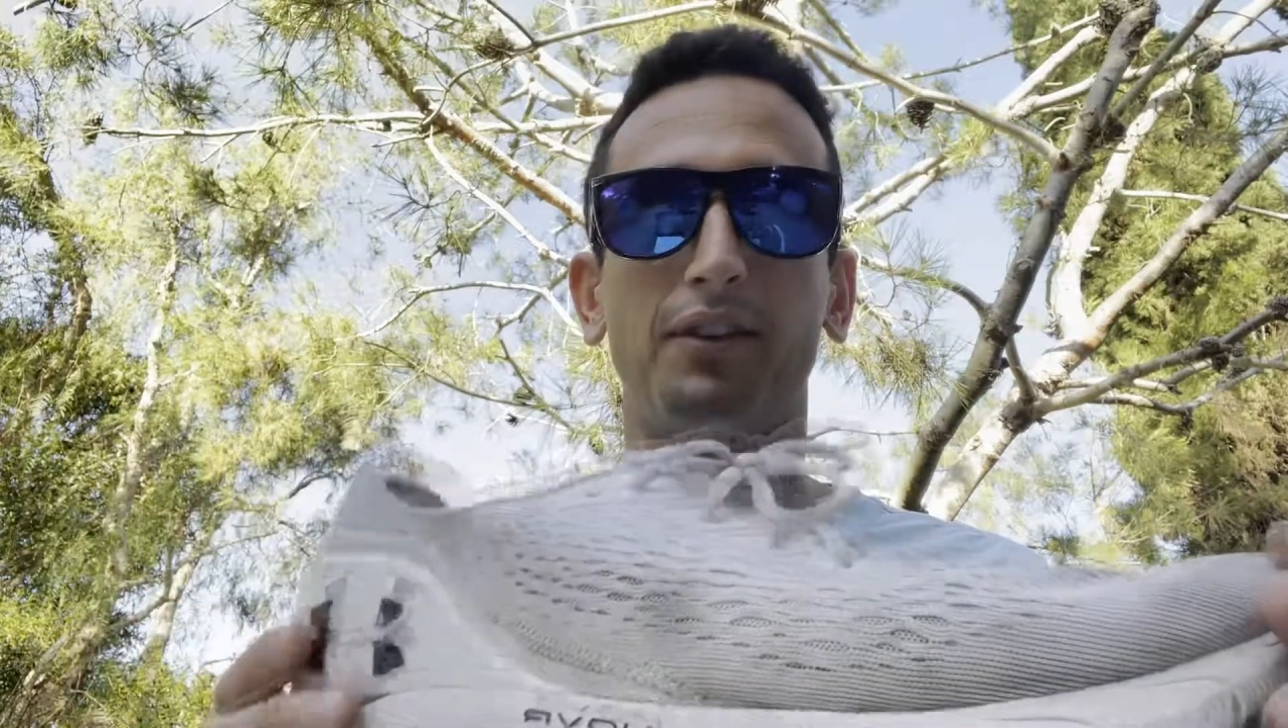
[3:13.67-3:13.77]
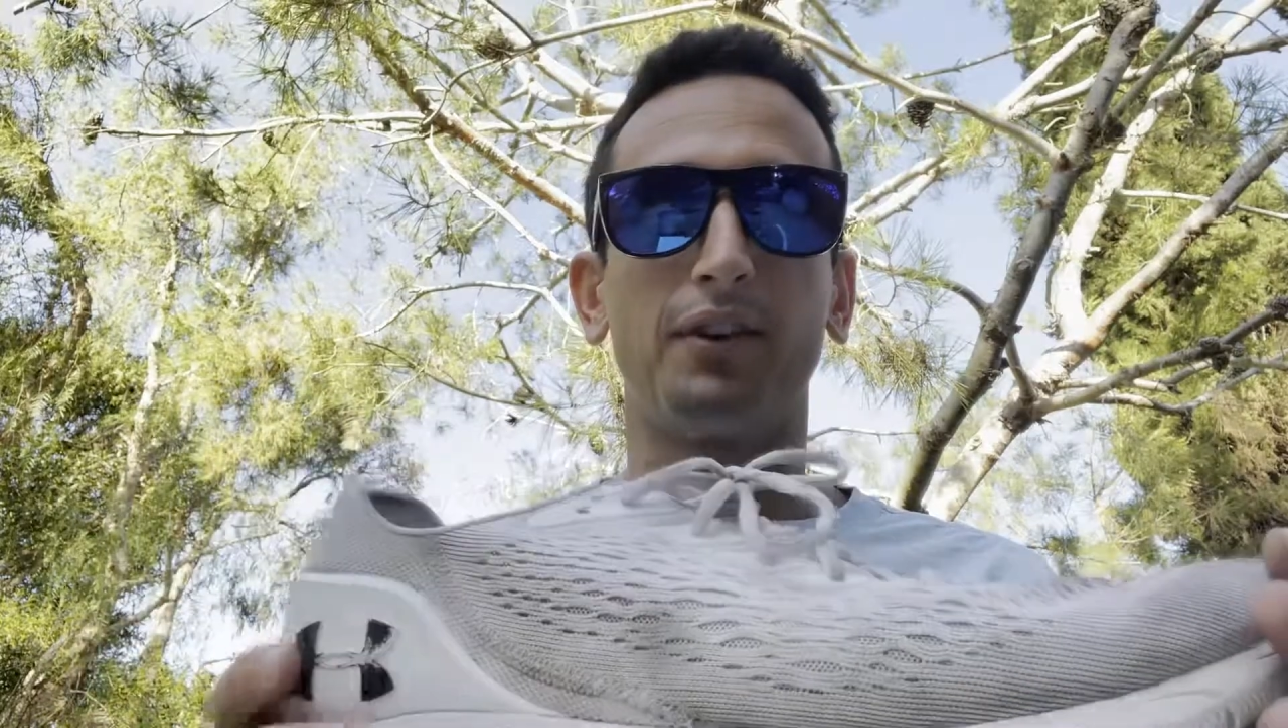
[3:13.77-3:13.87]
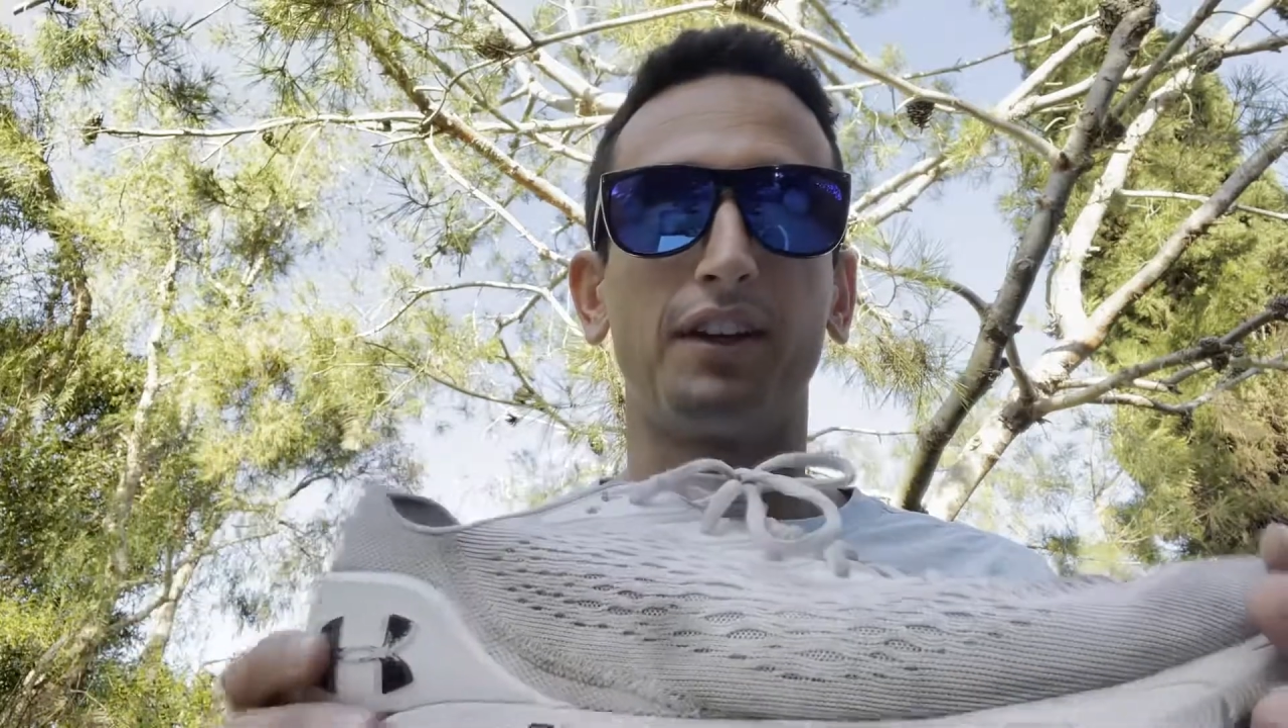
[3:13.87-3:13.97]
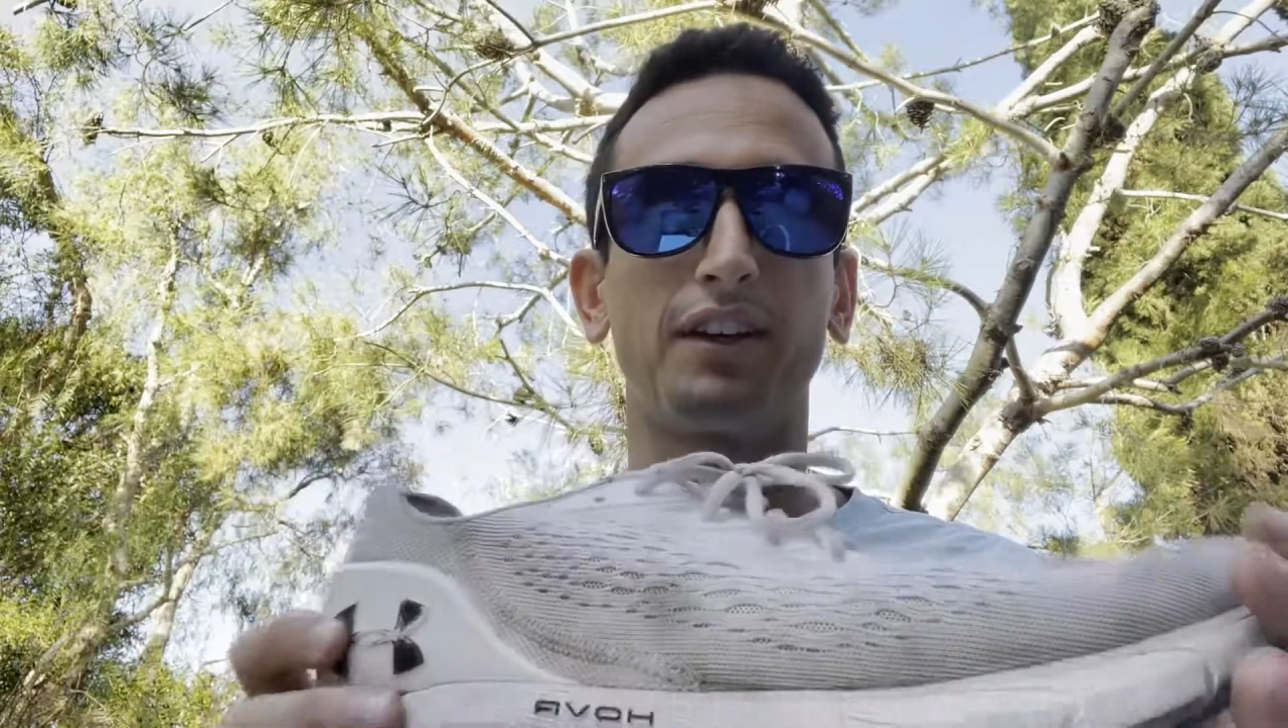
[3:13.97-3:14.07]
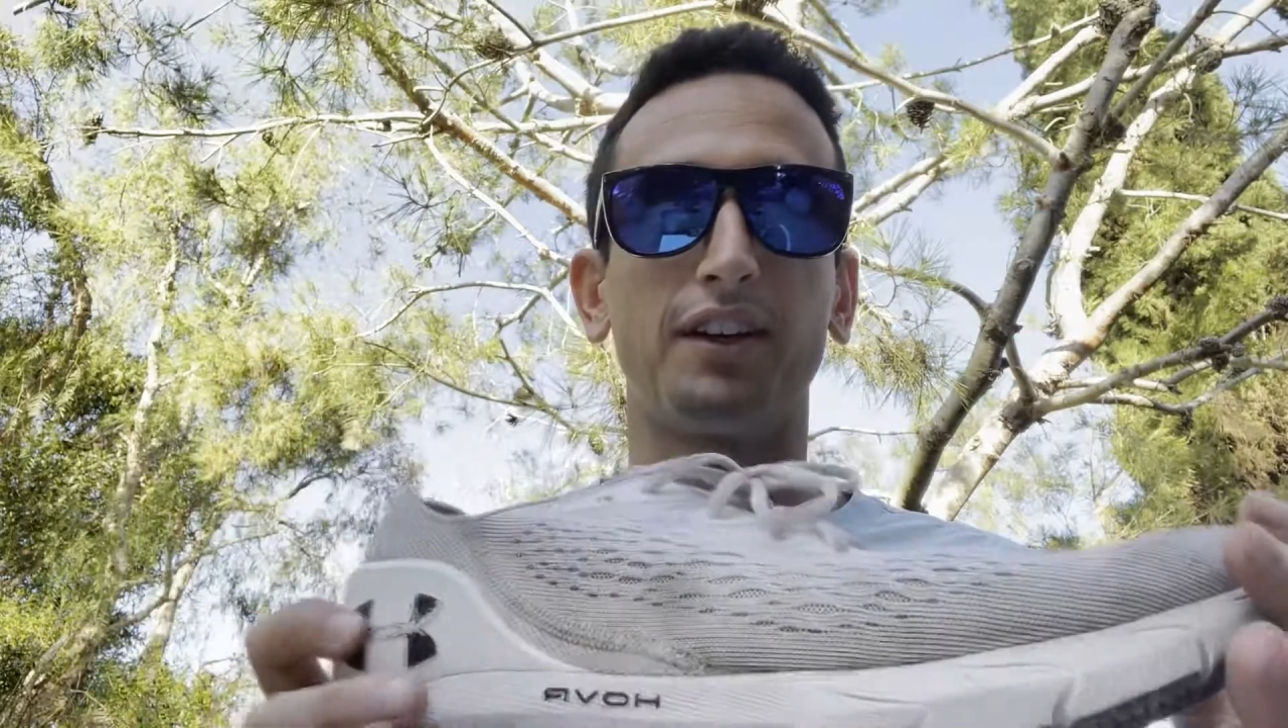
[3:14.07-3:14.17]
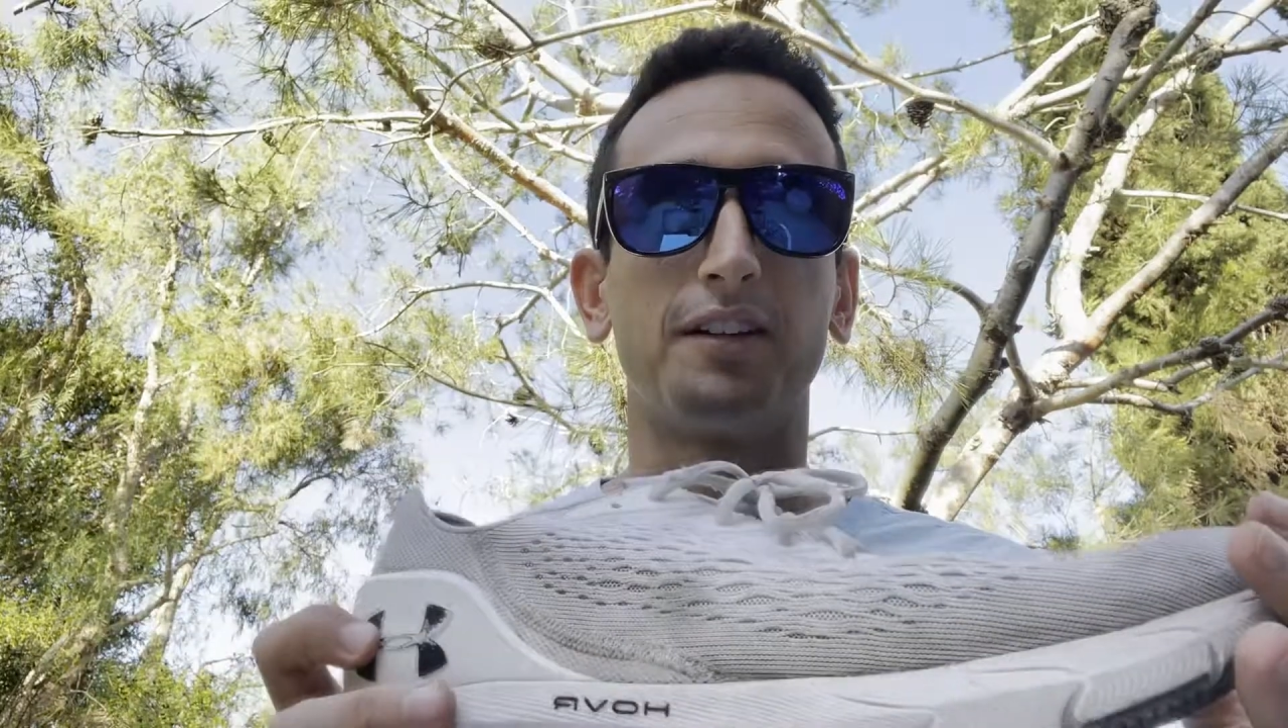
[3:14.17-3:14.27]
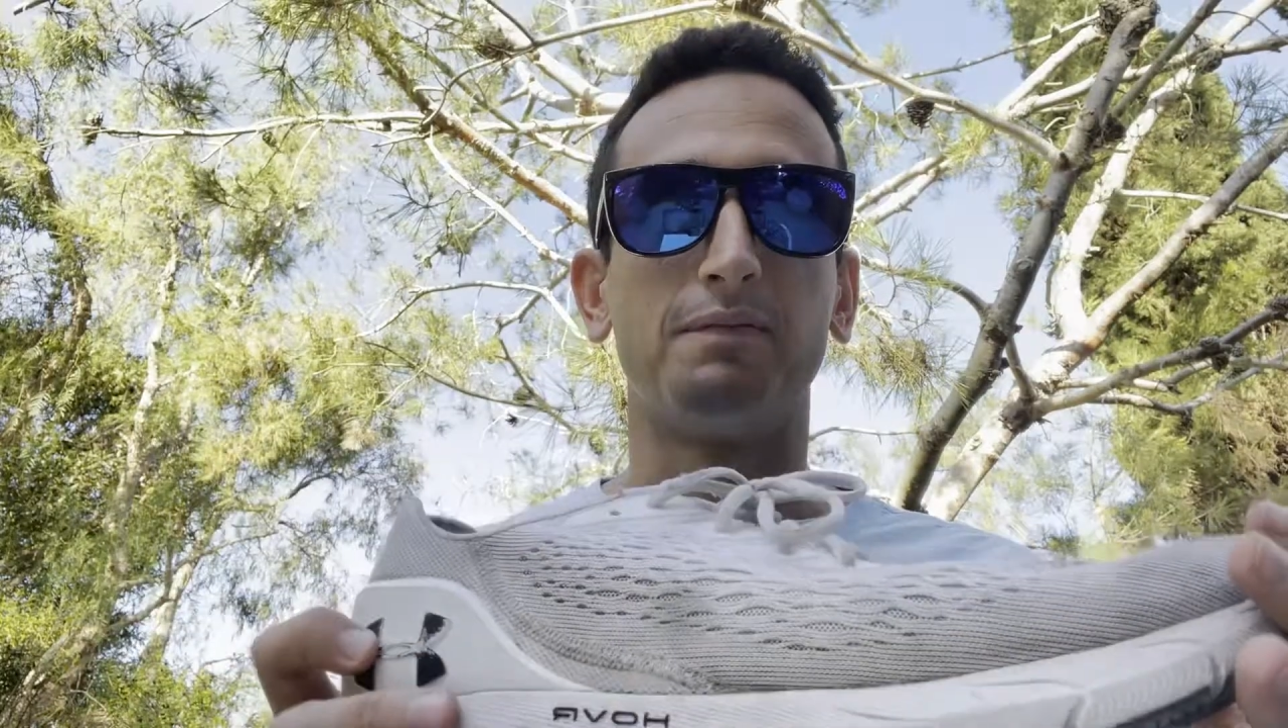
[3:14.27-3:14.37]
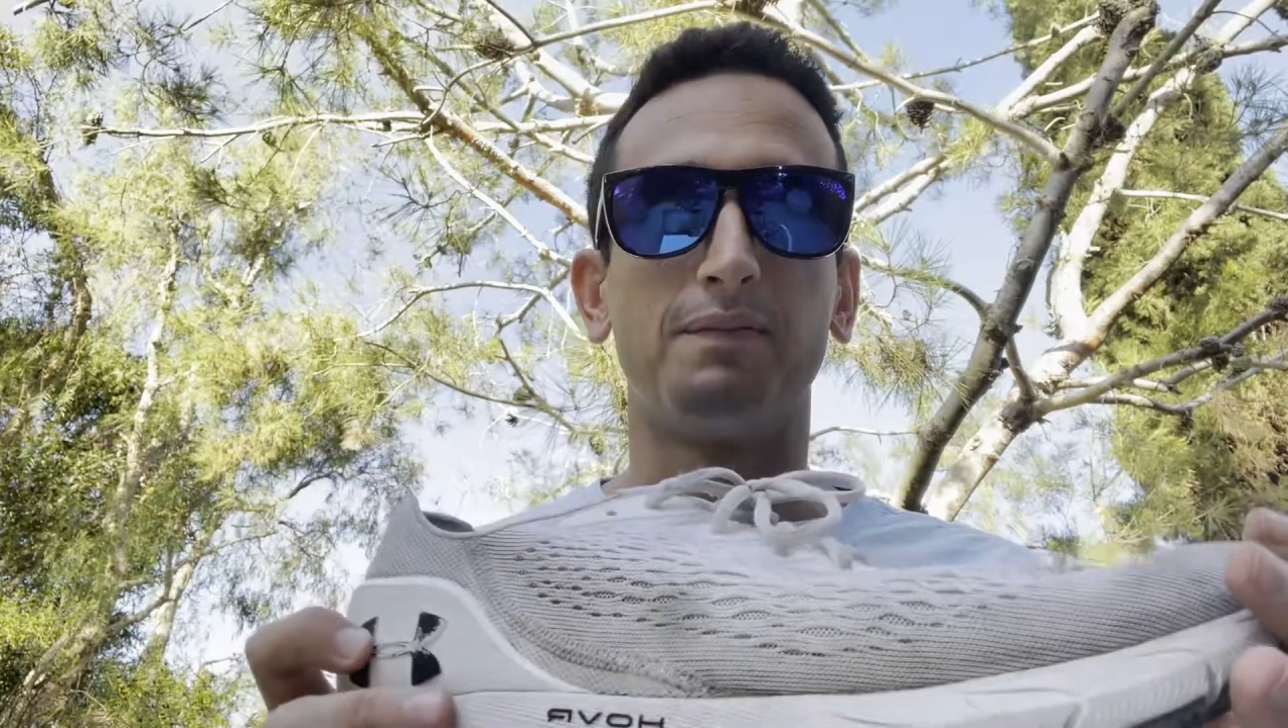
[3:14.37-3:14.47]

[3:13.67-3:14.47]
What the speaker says: really good.